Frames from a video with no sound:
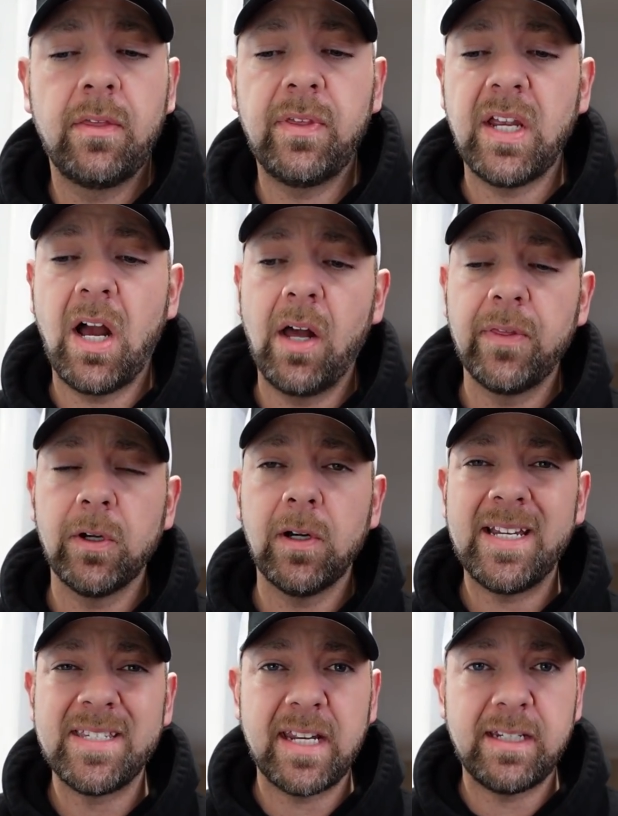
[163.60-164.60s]
the other
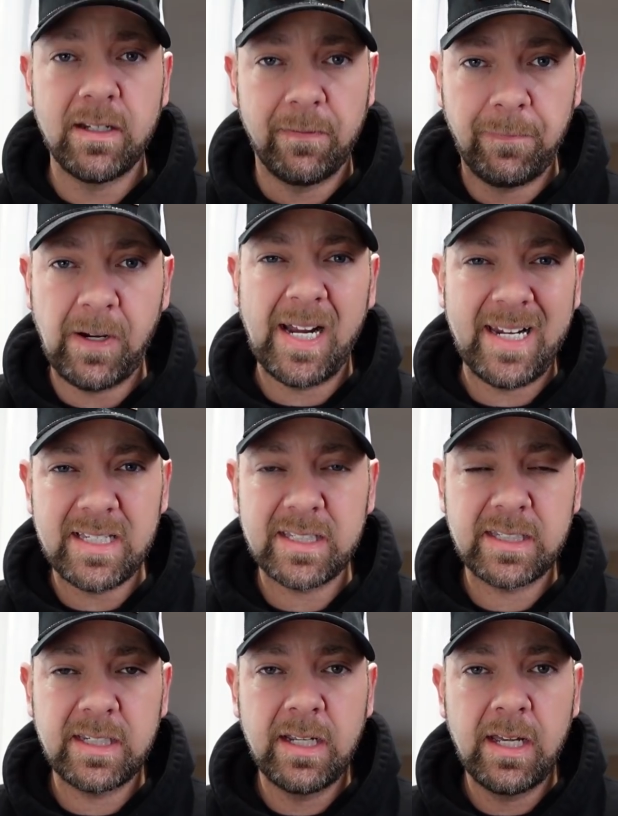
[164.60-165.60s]
is a
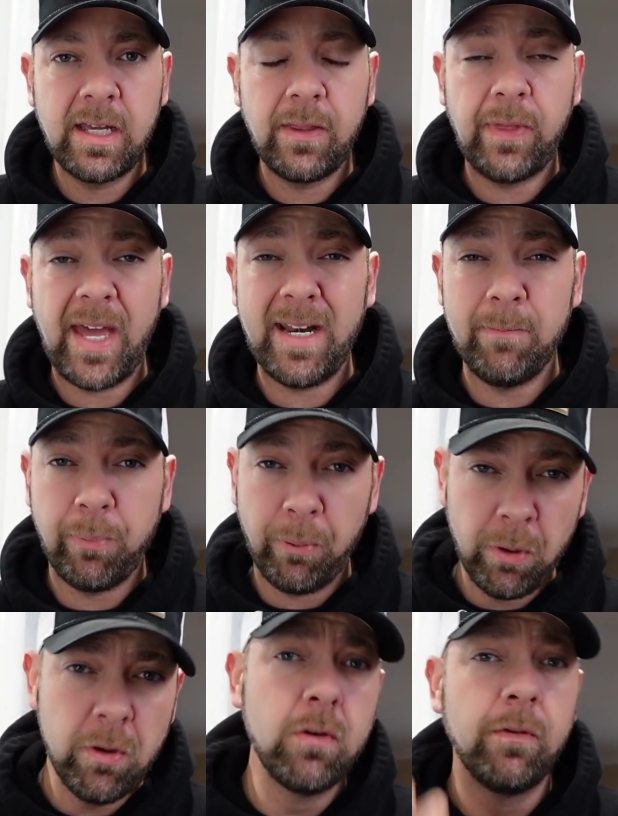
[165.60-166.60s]
device that
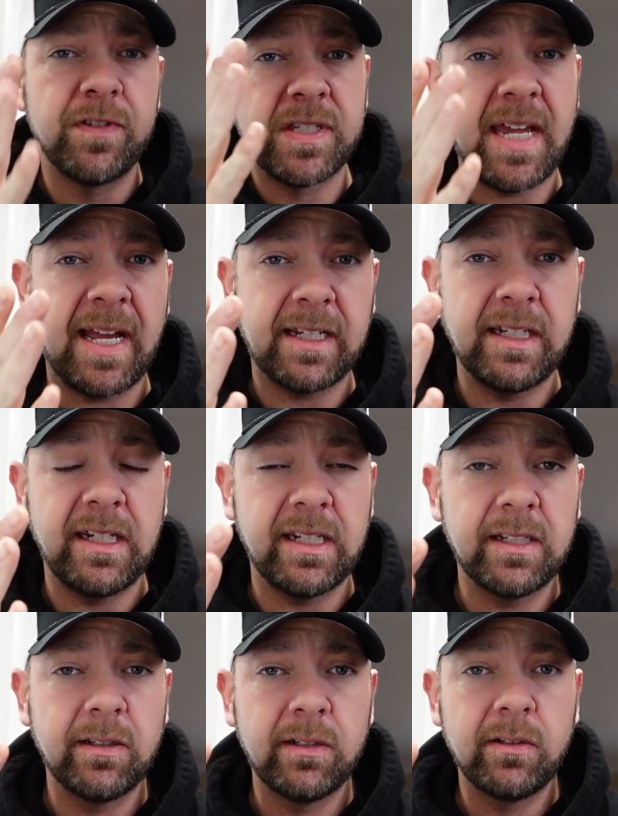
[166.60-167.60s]
improves
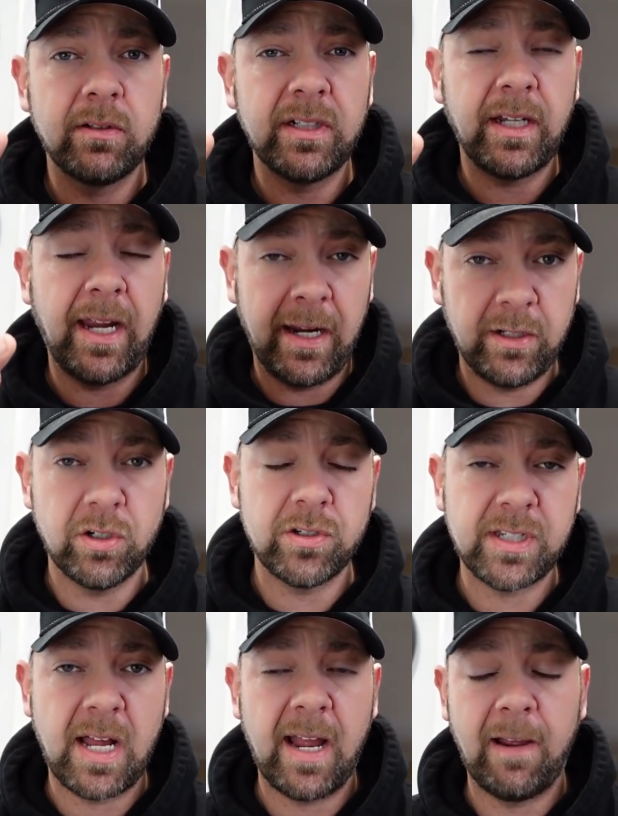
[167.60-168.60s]
technique and your
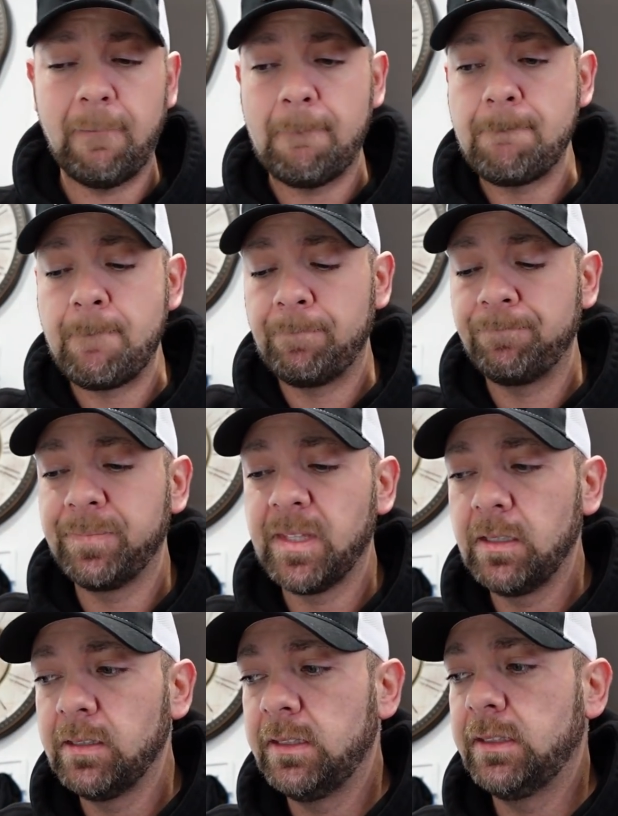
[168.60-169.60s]
style.
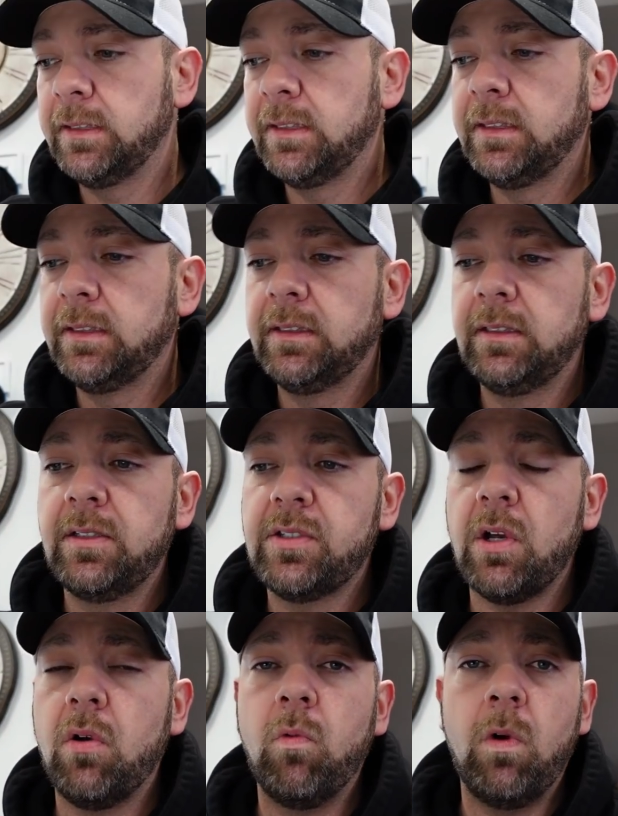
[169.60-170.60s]

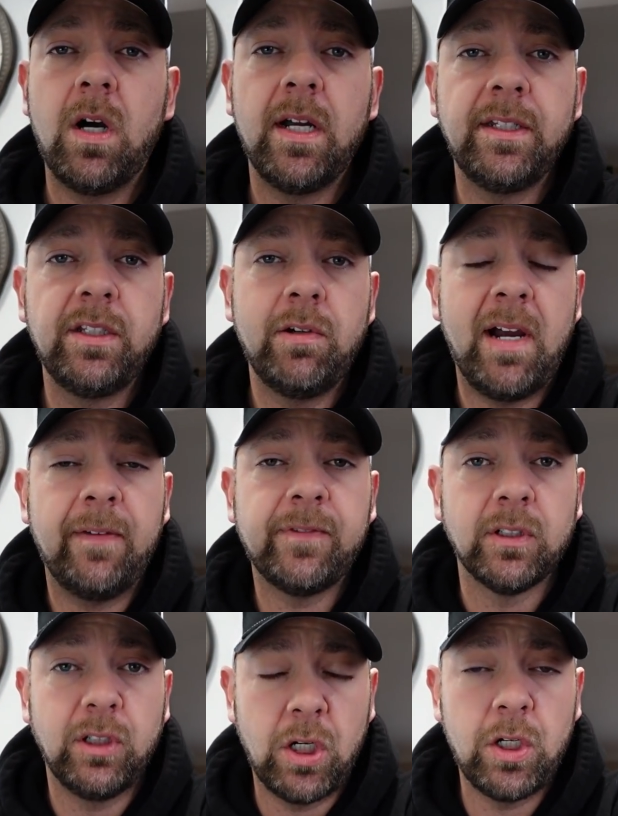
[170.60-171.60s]
So one you have
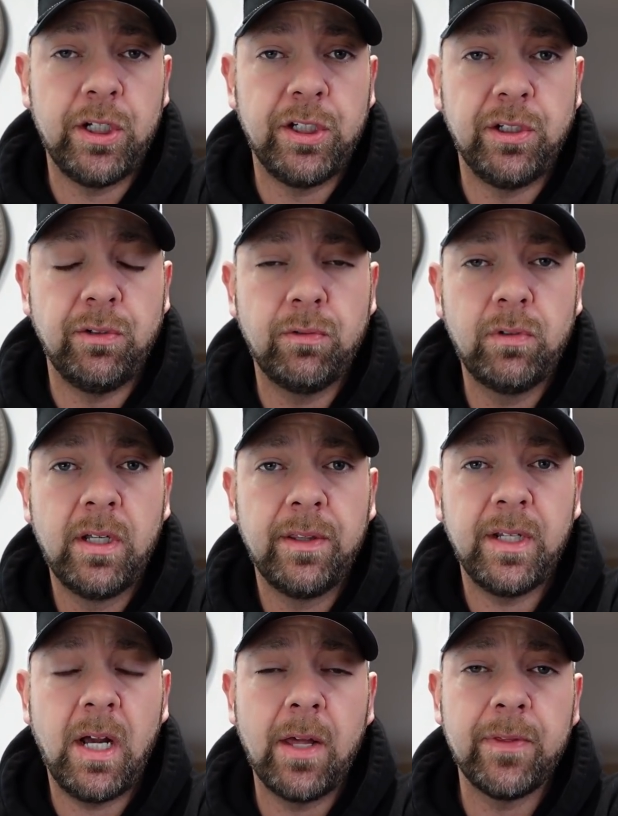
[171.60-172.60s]
to learn to do,
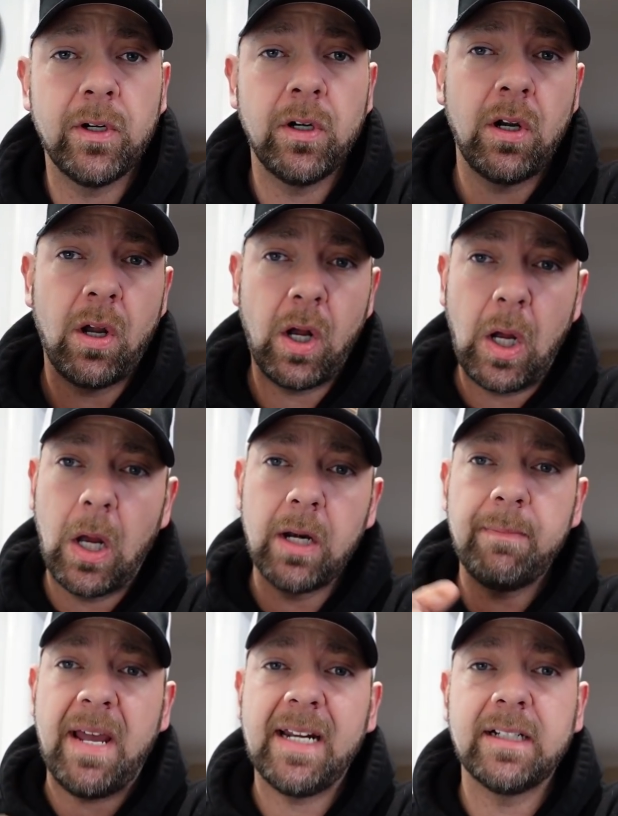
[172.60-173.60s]
the other
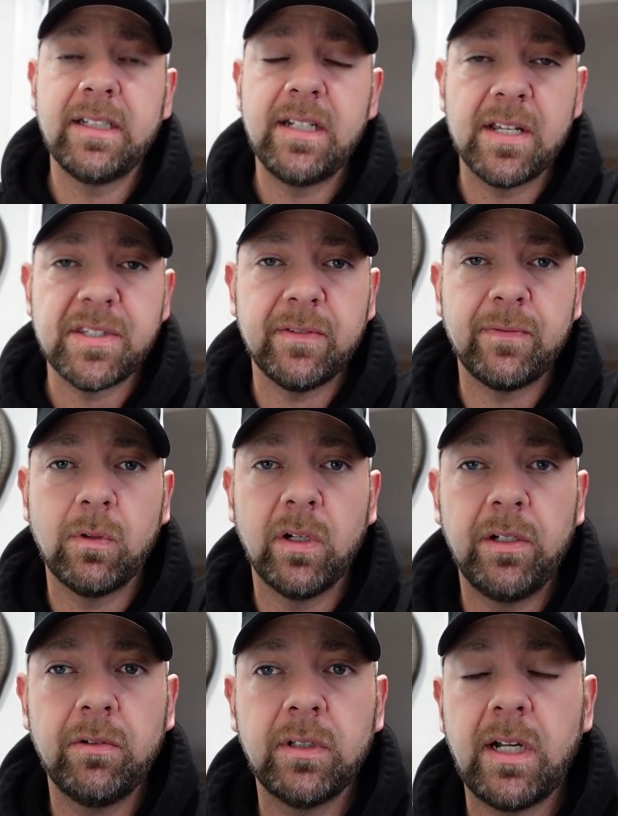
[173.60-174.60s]
automatically does it for
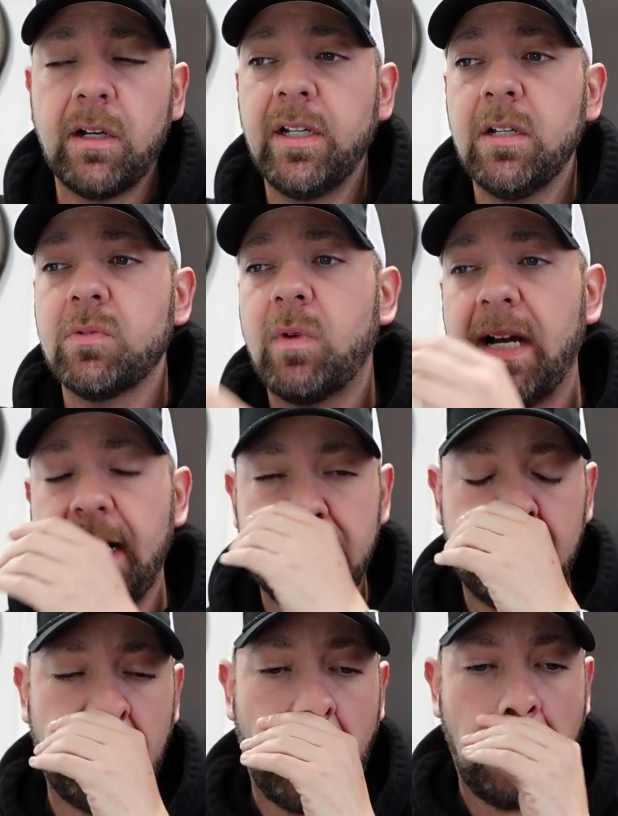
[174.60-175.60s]
you. Now here's why I
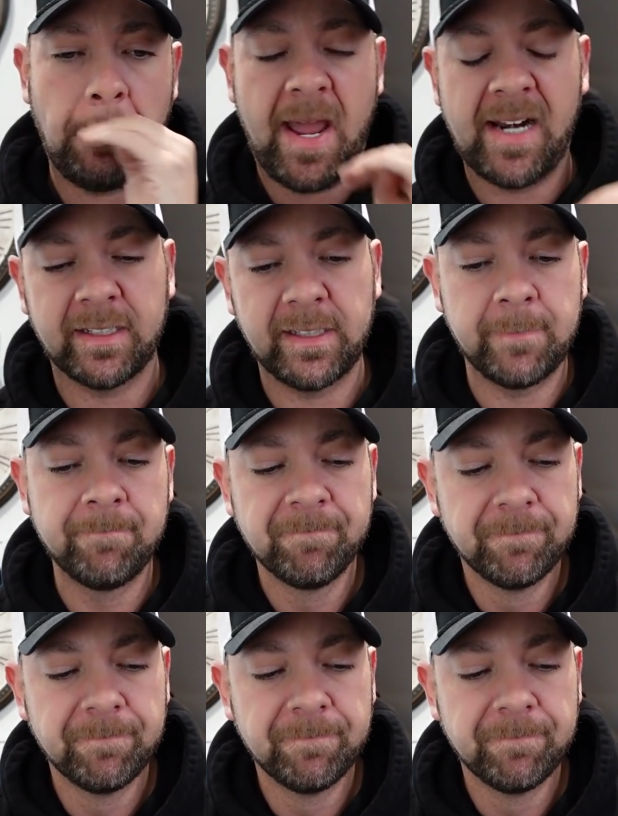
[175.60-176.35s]
say automatically